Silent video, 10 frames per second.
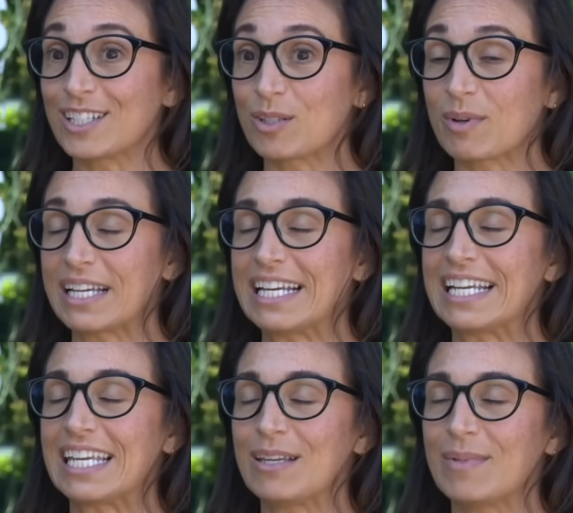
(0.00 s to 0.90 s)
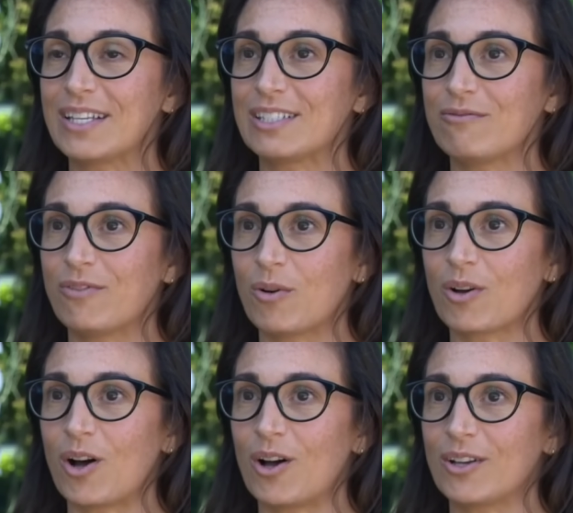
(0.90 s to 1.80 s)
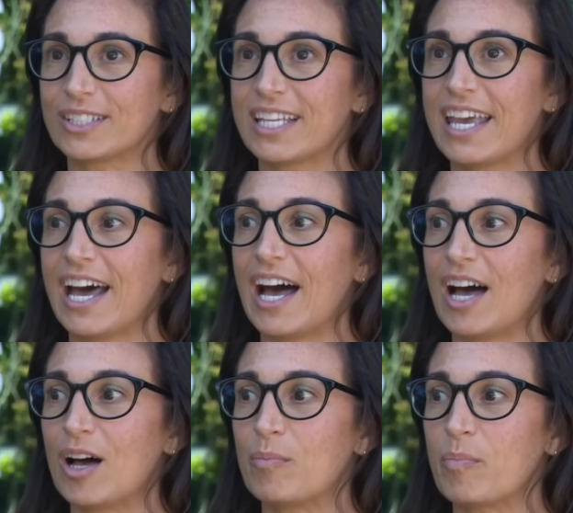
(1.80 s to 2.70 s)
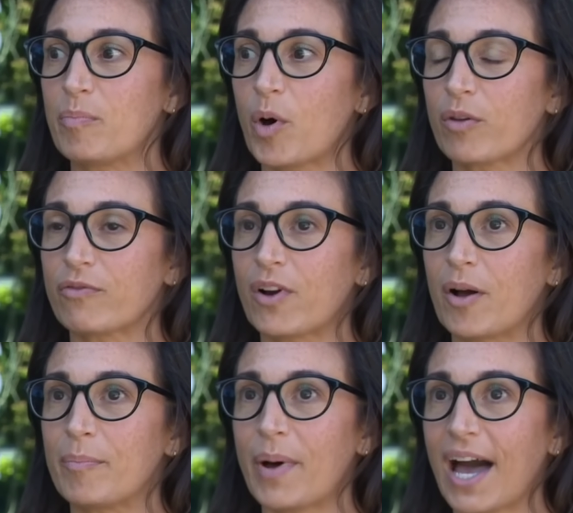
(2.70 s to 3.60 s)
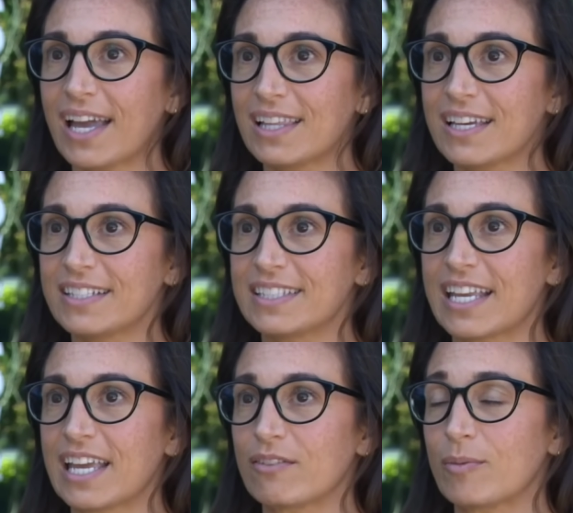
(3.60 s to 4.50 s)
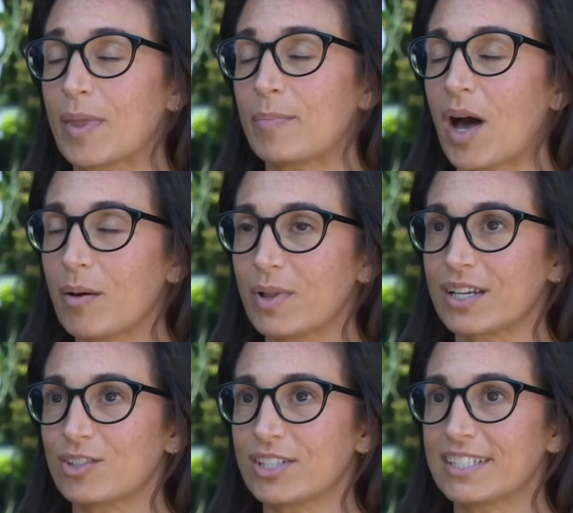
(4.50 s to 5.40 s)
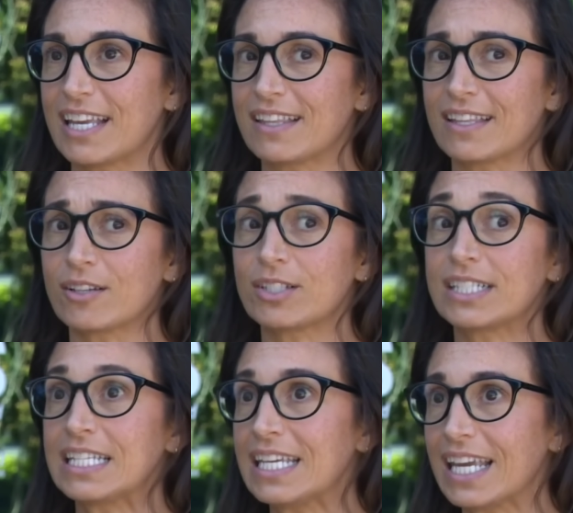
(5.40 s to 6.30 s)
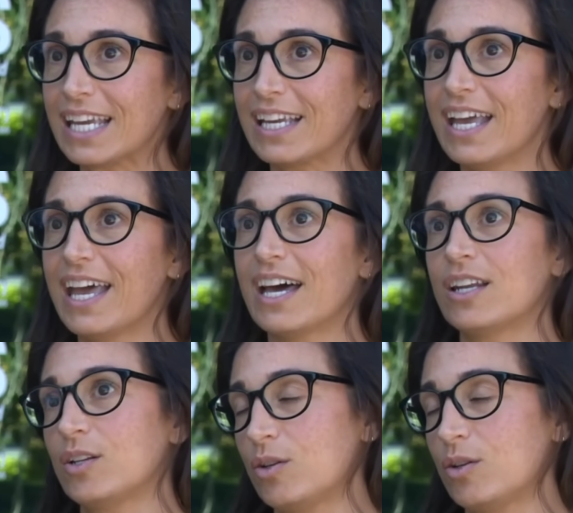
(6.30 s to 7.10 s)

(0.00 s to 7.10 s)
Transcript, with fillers: So we're getting emails and phone calls, both from pilots and from the public, just saying that they're seeing an